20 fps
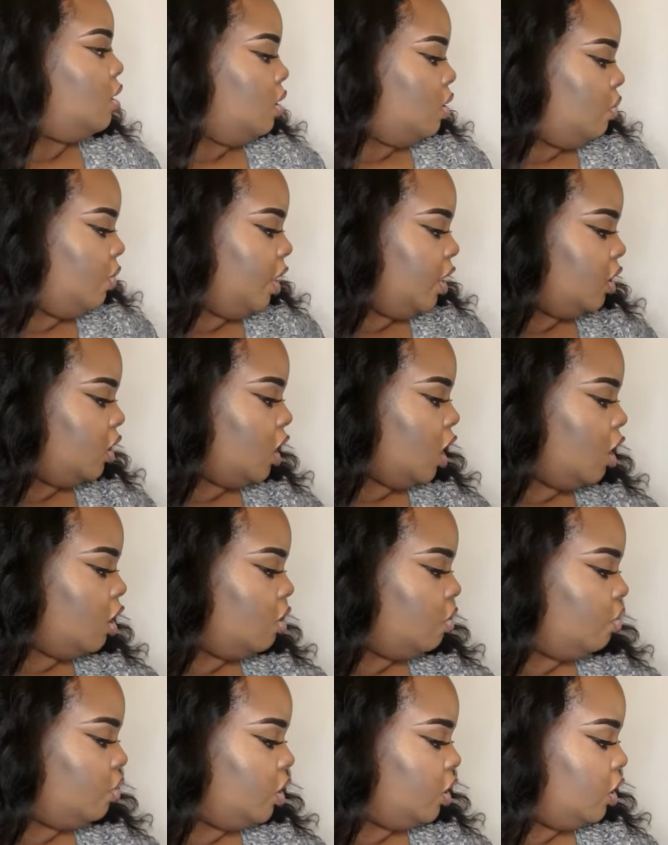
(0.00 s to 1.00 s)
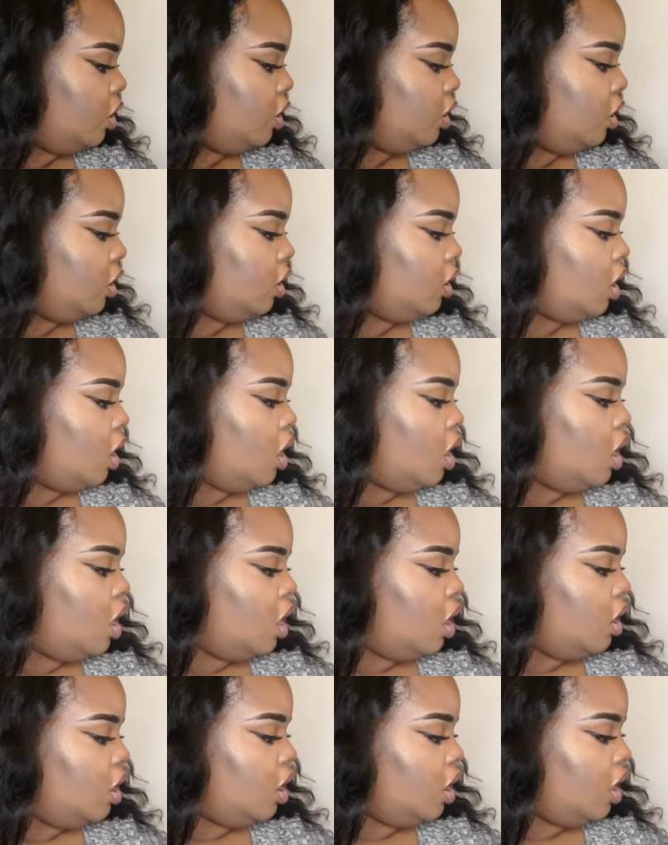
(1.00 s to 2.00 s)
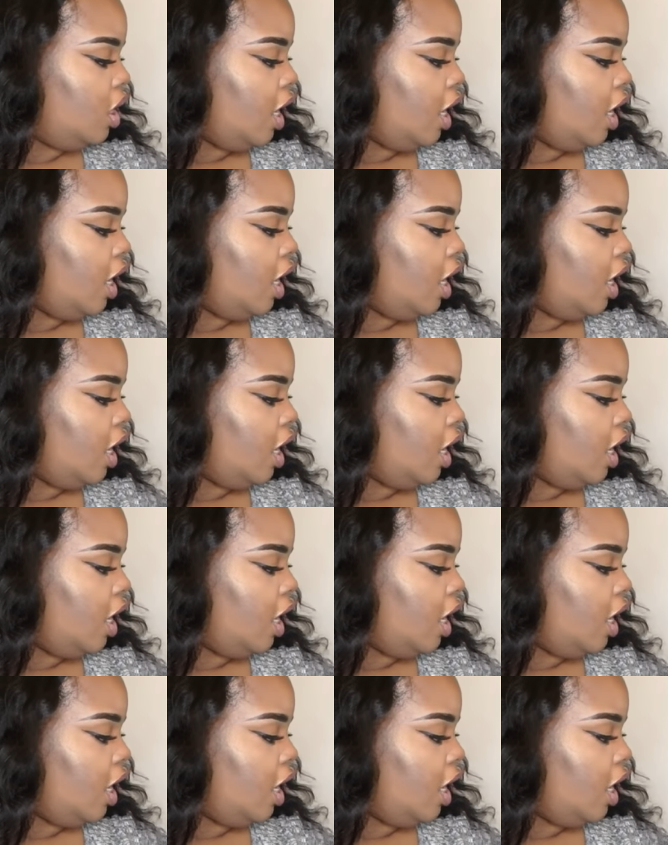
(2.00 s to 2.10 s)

Where's the other one? The